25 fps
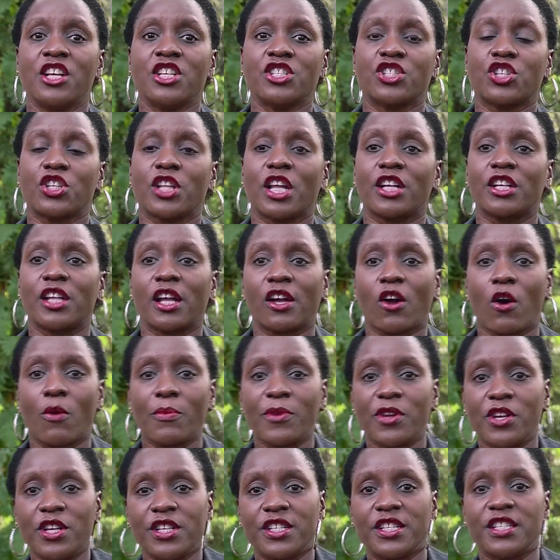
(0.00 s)
so that the
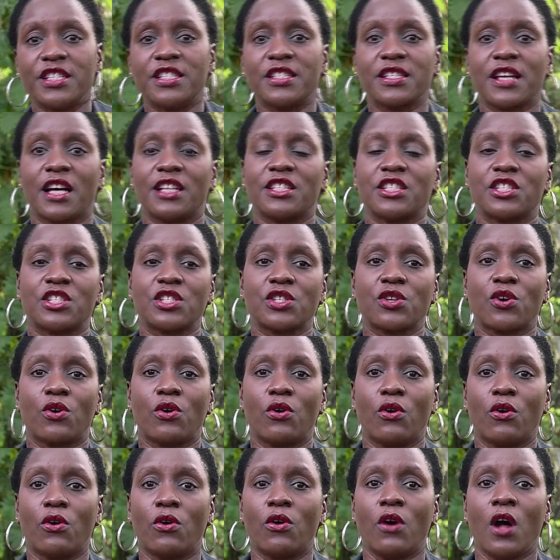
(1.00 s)
communities can
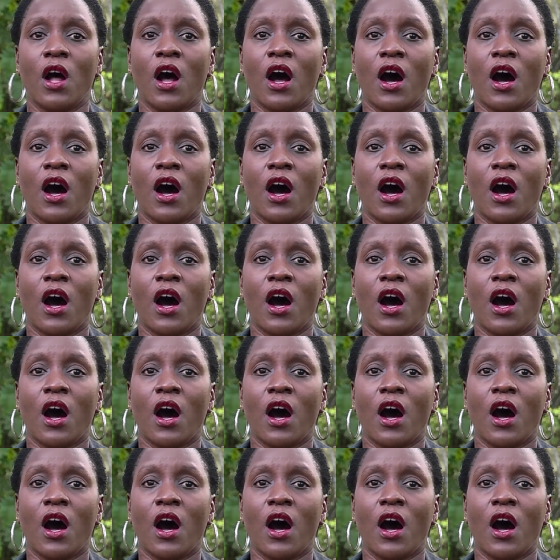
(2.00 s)
score